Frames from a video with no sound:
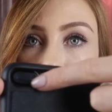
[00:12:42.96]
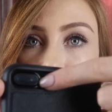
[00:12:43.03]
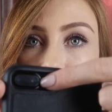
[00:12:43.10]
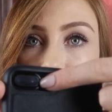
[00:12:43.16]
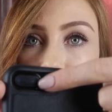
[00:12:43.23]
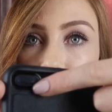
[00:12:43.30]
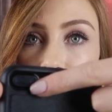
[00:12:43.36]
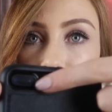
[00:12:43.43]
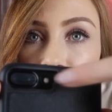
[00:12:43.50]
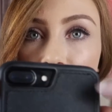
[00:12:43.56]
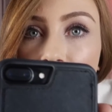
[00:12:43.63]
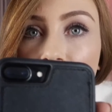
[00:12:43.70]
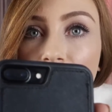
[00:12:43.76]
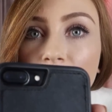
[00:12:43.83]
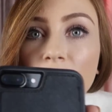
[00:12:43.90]
two of them
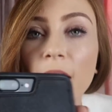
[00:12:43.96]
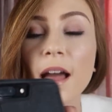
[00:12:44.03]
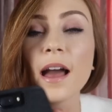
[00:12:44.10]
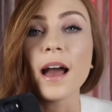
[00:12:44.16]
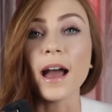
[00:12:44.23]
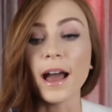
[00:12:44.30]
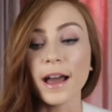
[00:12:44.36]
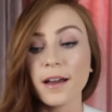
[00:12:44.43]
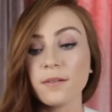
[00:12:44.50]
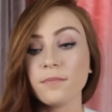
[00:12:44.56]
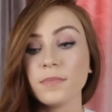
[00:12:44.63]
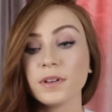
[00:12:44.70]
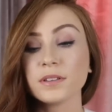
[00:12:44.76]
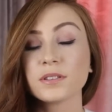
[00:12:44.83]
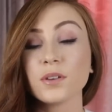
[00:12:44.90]
here.
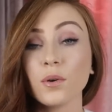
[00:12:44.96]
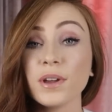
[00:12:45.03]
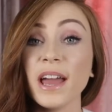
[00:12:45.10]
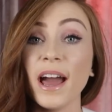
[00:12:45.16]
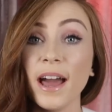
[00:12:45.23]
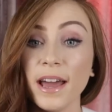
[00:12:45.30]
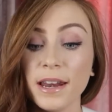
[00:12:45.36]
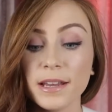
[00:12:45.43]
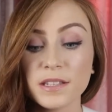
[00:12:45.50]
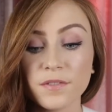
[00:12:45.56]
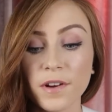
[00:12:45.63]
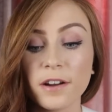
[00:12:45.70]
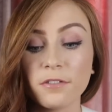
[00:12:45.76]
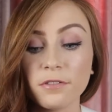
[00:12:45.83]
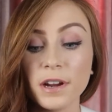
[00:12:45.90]
So yeah, it is
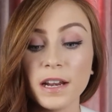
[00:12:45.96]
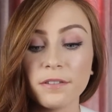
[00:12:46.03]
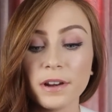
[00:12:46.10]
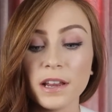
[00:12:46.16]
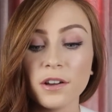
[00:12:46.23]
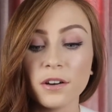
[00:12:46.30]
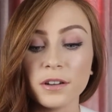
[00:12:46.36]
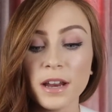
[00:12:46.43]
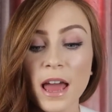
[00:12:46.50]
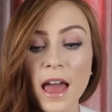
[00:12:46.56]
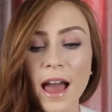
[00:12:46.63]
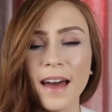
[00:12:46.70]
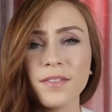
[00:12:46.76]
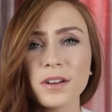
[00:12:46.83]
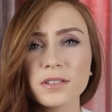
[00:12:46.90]
really good.
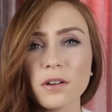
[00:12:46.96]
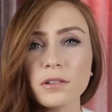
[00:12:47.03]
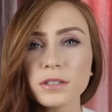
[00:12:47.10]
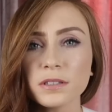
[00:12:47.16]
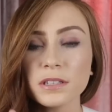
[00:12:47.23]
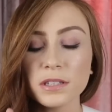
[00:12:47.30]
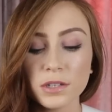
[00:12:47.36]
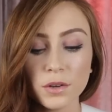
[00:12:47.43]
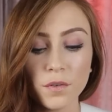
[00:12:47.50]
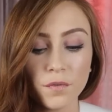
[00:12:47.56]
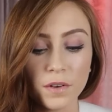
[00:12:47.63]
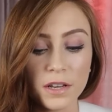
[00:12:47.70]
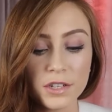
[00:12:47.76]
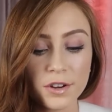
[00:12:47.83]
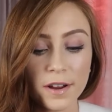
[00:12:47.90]
And there's also this new
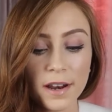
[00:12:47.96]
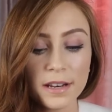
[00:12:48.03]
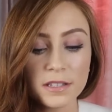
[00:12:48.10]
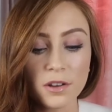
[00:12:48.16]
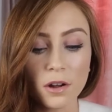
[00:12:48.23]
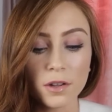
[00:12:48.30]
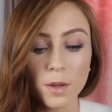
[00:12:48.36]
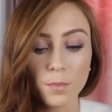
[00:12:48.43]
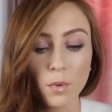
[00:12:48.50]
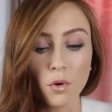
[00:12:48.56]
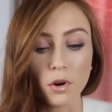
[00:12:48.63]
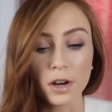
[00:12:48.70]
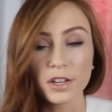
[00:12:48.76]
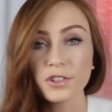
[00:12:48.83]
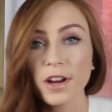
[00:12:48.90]
feature on it. It's called the
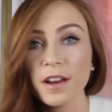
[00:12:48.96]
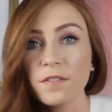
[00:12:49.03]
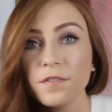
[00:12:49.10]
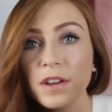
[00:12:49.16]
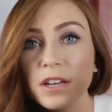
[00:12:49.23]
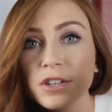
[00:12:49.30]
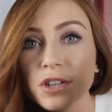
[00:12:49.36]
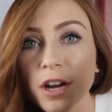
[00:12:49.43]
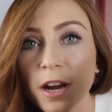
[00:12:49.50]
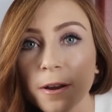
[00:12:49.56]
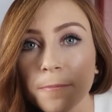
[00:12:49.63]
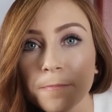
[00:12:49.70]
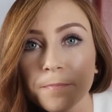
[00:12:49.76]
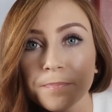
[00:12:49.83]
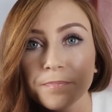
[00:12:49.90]
portrait
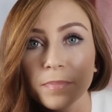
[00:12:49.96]
feature.